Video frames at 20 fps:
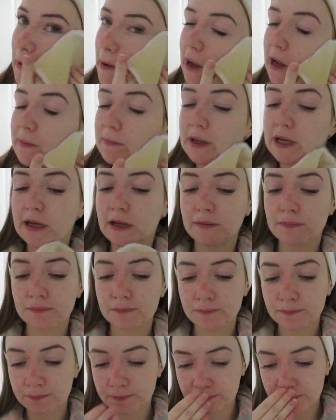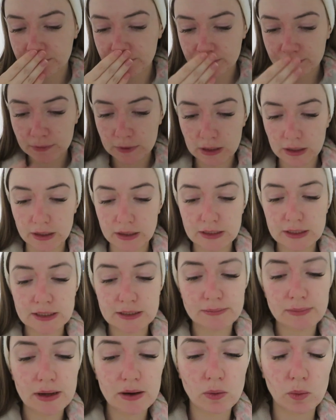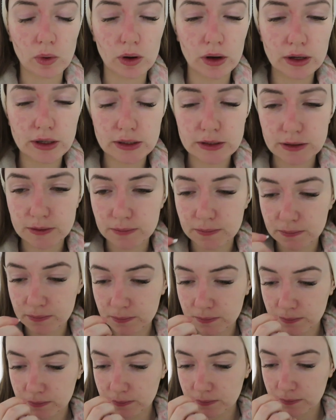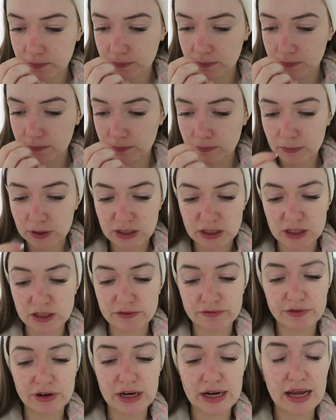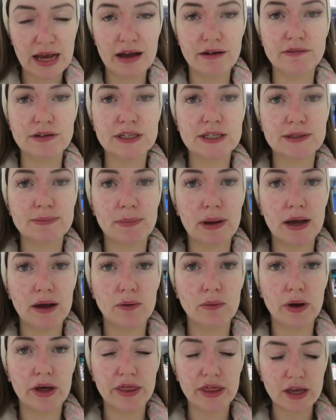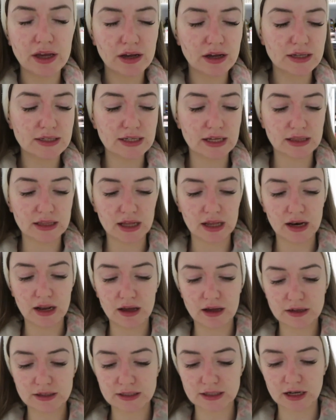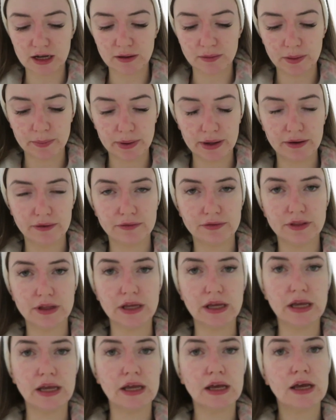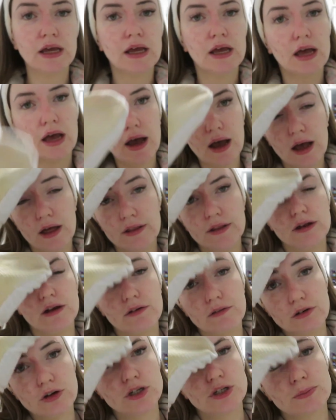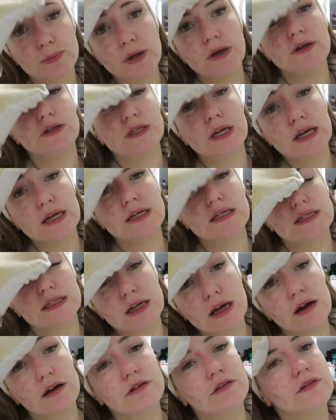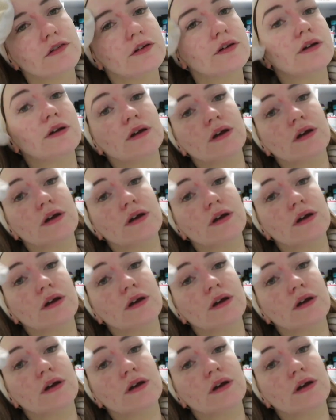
I mean, like smell wise, doesn't really have a smell. I think I said that last time about the other La Roche Posay stuff,